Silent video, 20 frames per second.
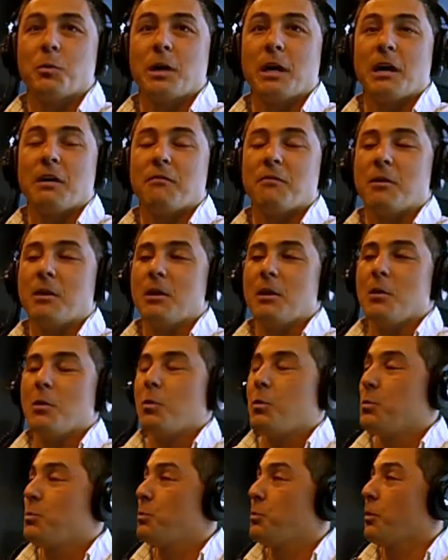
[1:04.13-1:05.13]
We have
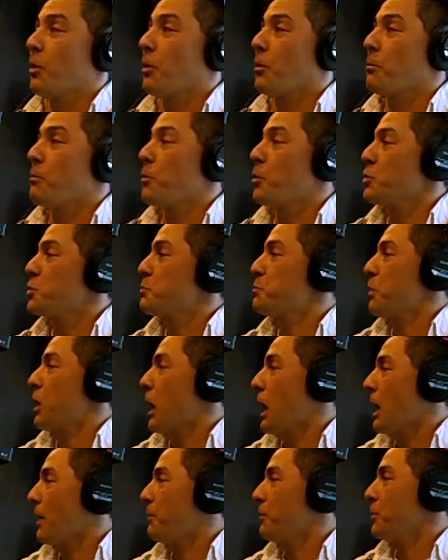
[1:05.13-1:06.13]
our most
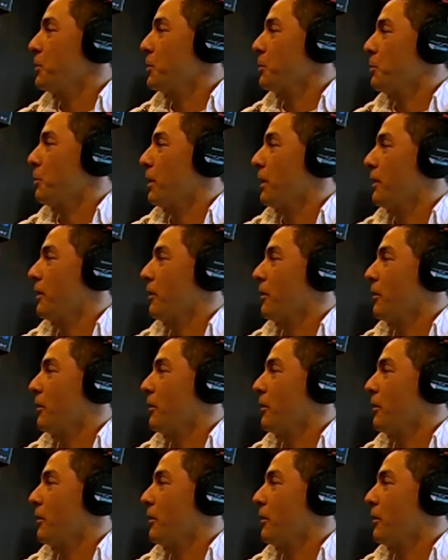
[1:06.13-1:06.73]
popular one